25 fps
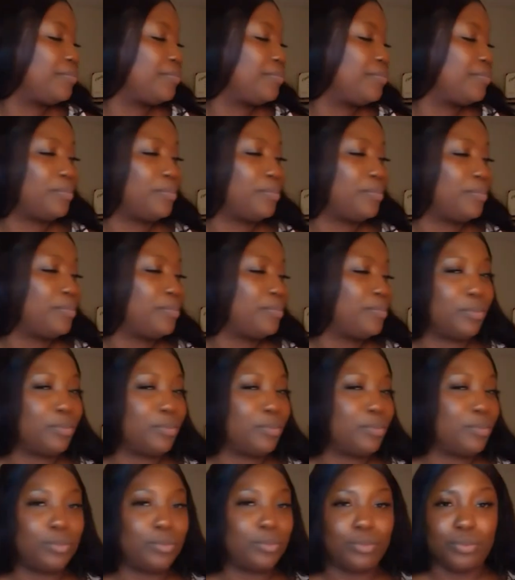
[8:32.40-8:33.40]

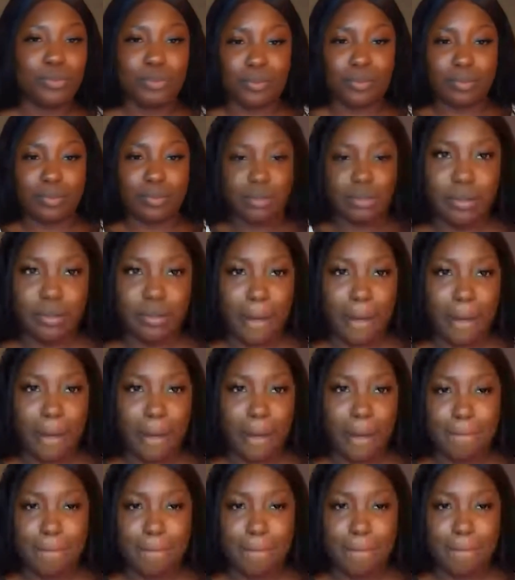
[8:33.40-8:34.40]

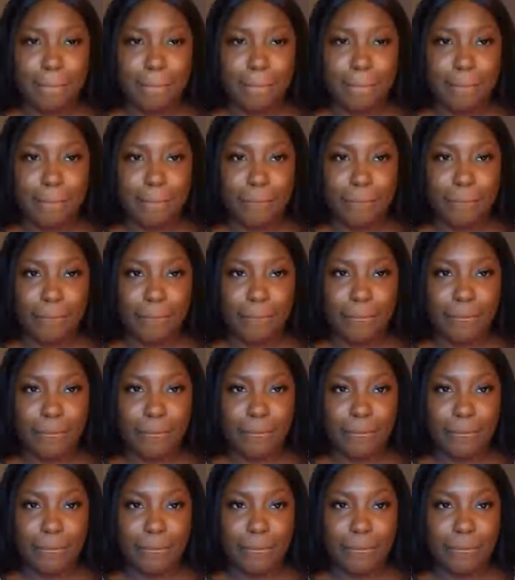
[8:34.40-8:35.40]

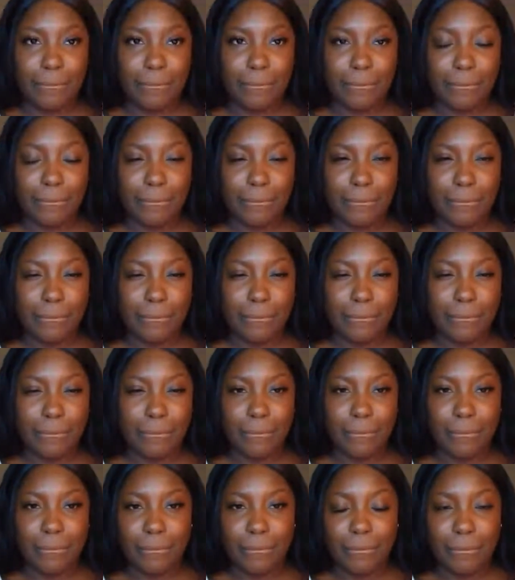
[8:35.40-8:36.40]

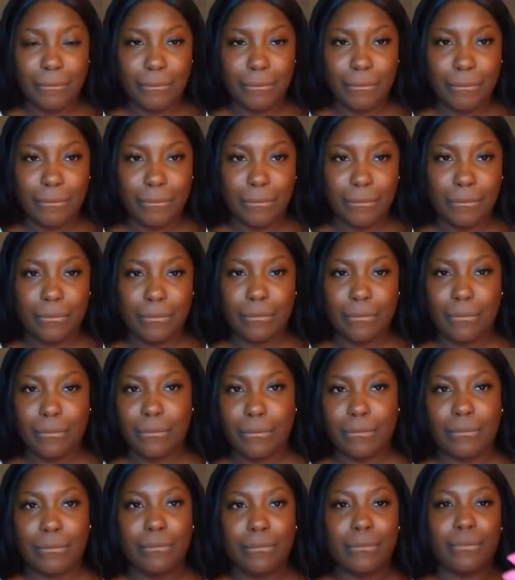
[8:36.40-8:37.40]

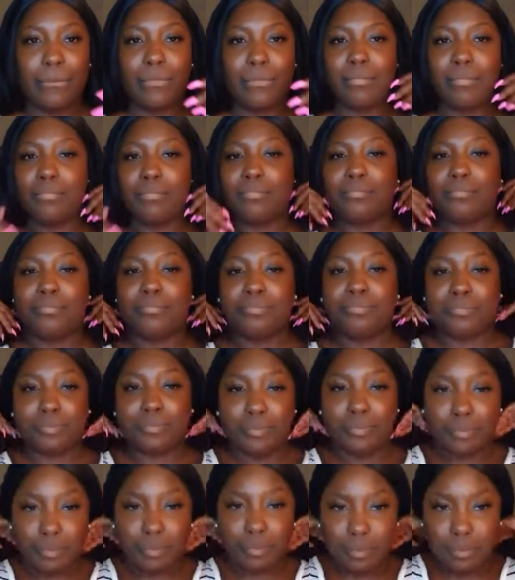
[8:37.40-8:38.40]

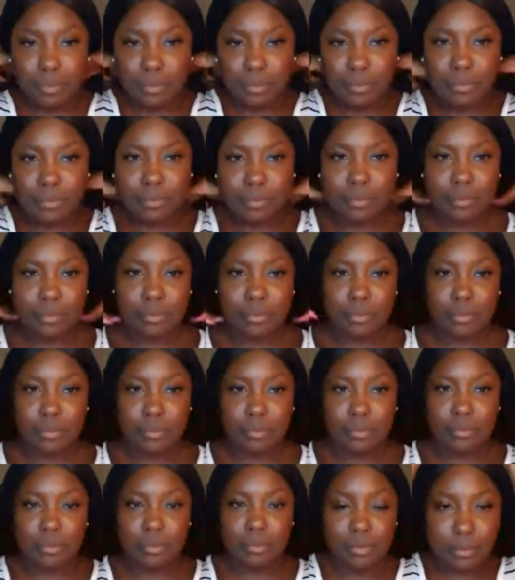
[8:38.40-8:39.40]

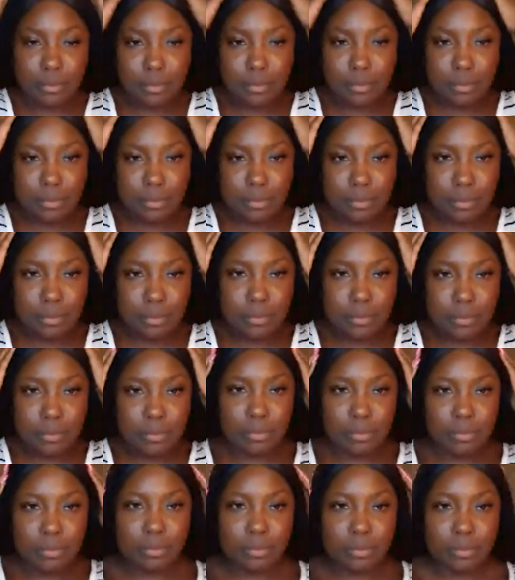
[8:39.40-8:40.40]
The person shown says nothing.